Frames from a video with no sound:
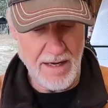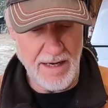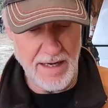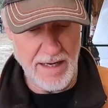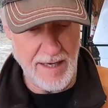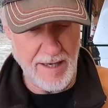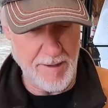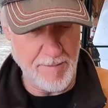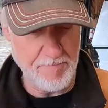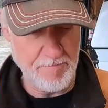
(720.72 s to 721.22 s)

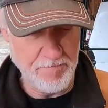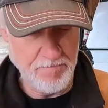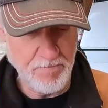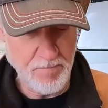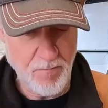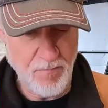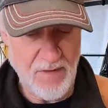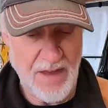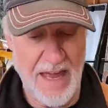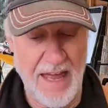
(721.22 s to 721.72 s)

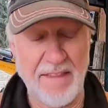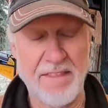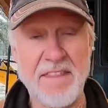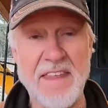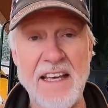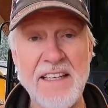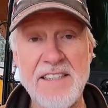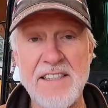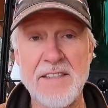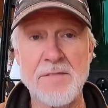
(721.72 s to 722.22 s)

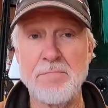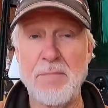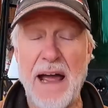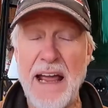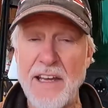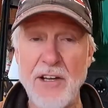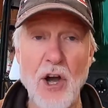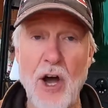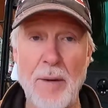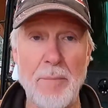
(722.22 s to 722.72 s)
And
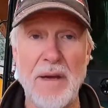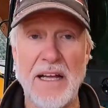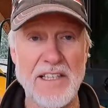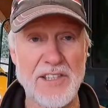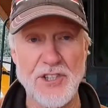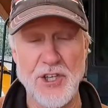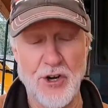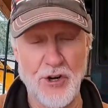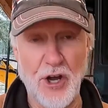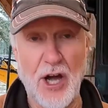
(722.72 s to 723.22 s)
my
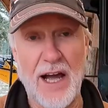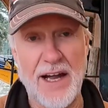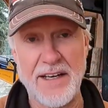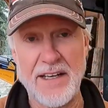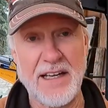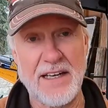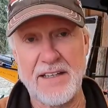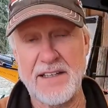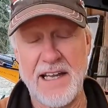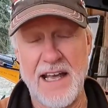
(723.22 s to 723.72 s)
comments are
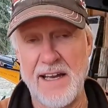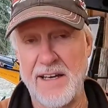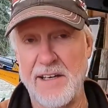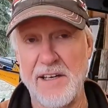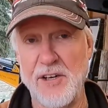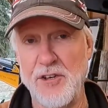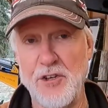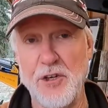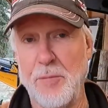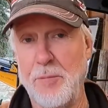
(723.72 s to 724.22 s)
not
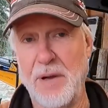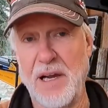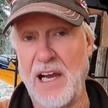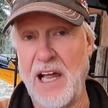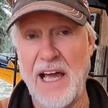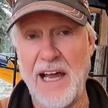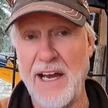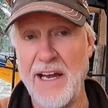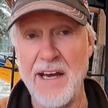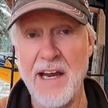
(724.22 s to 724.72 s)
intended to
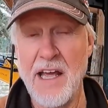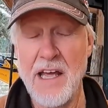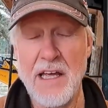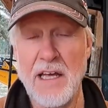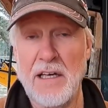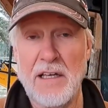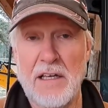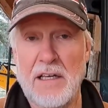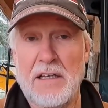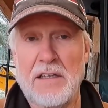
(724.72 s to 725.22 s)
malign
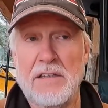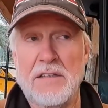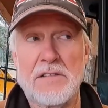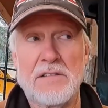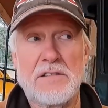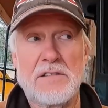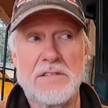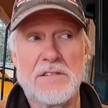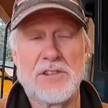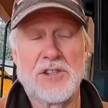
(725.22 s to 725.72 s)

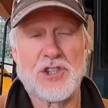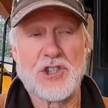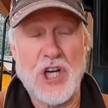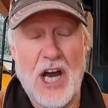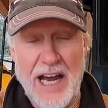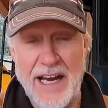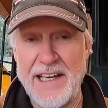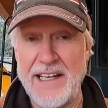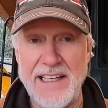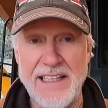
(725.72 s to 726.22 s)

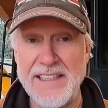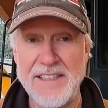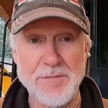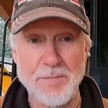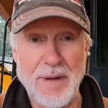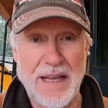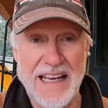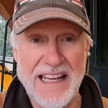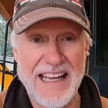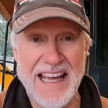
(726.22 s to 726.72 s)
Chinese
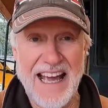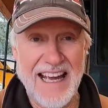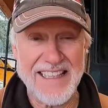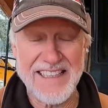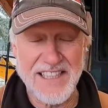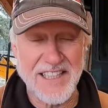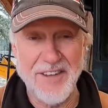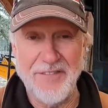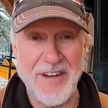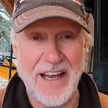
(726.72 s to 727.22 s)

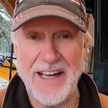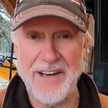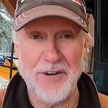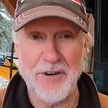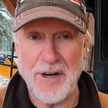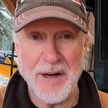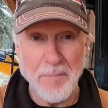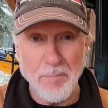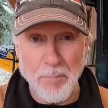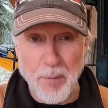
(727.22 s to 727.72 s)

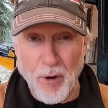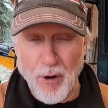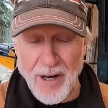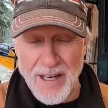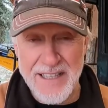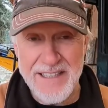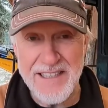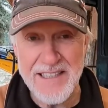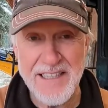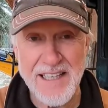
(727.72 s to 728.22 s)
mini-excavator
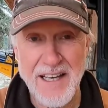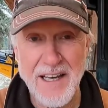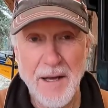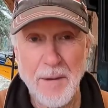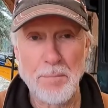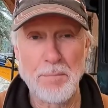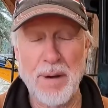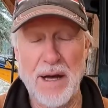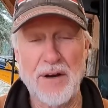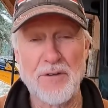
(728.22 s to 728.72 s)
imports,
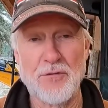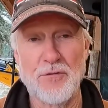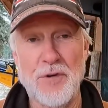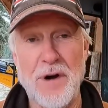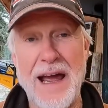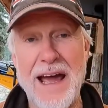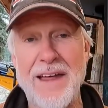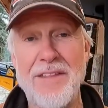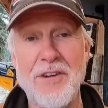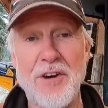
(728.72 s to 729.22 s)
but
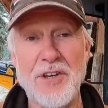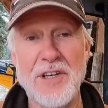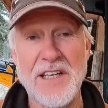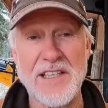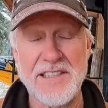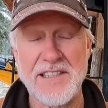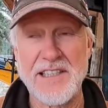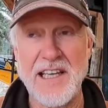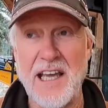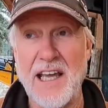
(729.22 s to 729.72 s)
rather
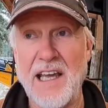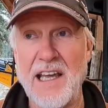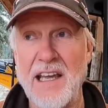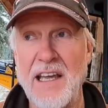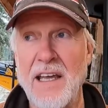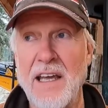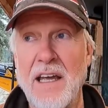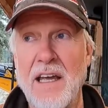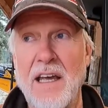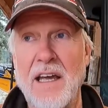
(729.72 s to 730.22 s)
to
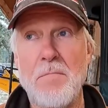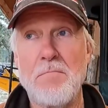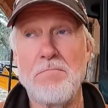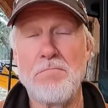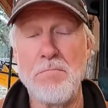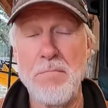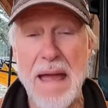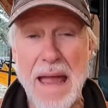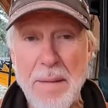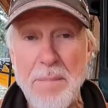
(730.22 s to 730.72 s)
say
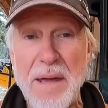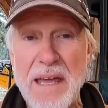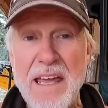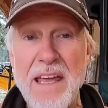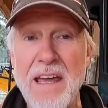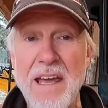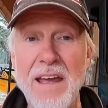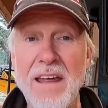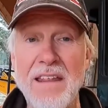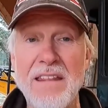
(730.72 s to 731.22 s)

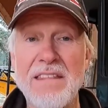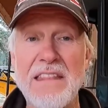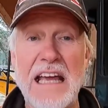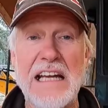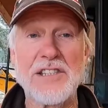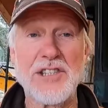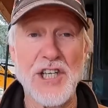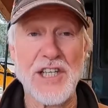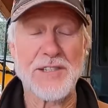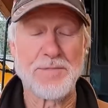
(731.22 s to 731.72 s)
maybe
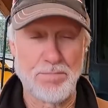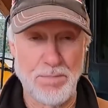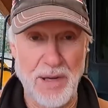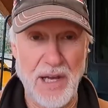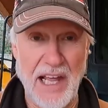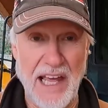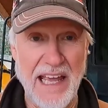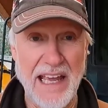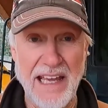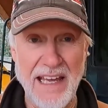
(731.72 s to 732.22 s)
they just
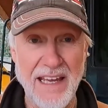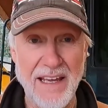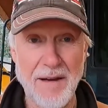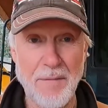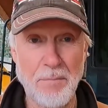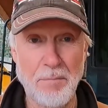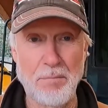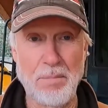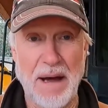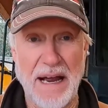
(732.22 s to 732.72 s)
play
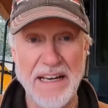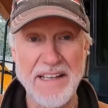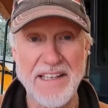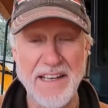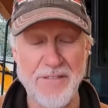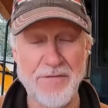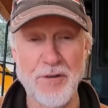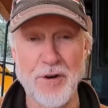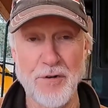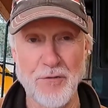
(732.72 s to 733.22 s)
by
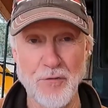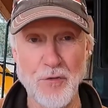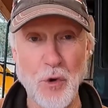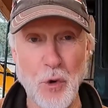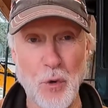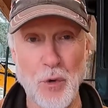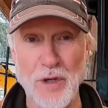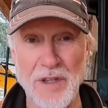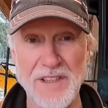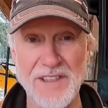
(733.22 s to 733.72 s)
different
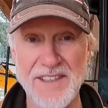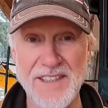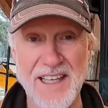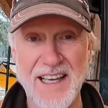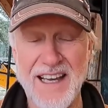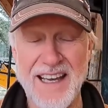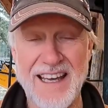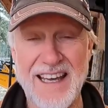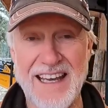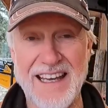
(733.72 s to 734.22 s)
rules
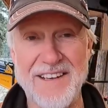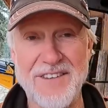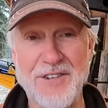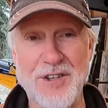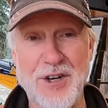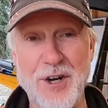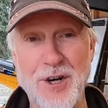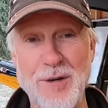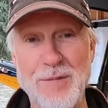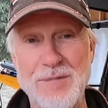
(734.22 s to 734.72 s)
in
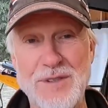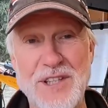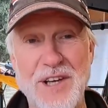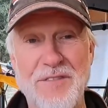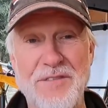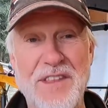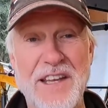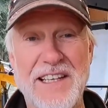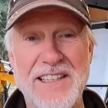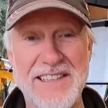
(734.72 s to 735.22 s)
terms
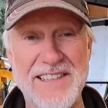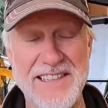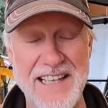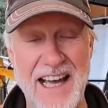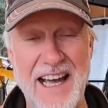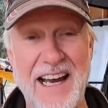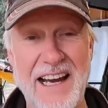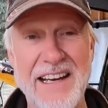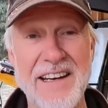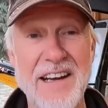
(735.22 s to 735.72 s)
of the
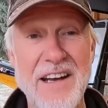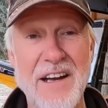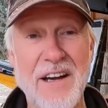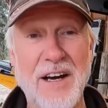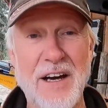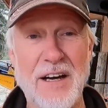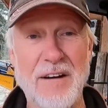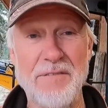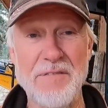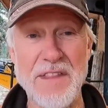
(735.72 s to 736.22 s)
design
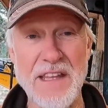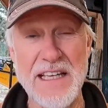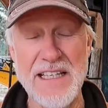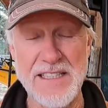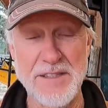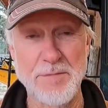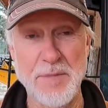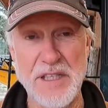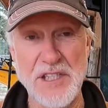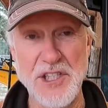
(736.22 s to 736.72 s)
of
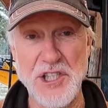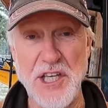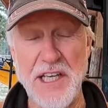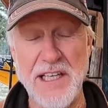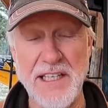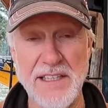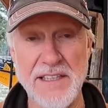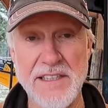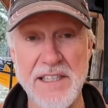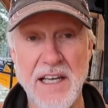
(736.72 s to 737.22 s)
these
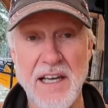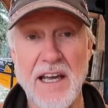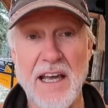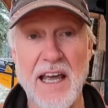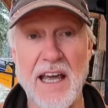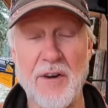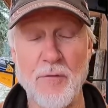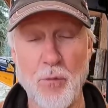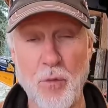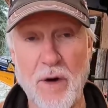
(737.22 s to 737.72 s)
machines,
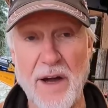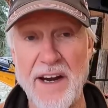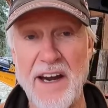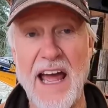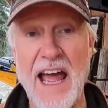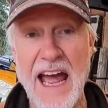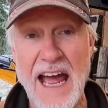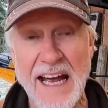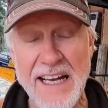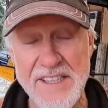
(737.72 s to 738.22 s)
and one
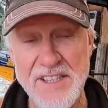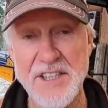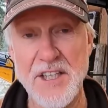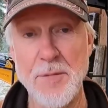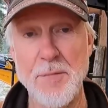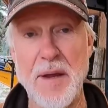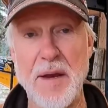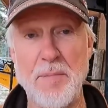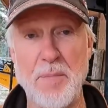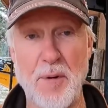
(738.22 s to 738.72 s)
has
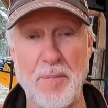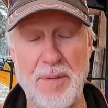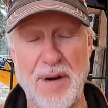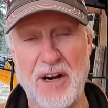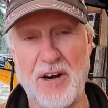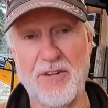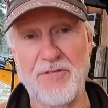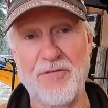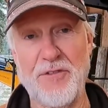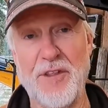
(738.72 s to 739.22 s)
to be
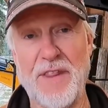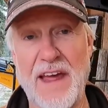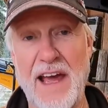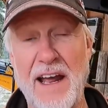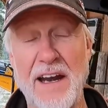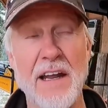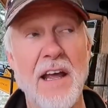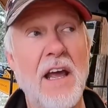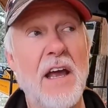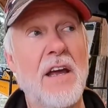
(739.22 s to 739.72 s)
prepared for
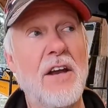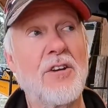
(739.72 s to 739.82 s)
that.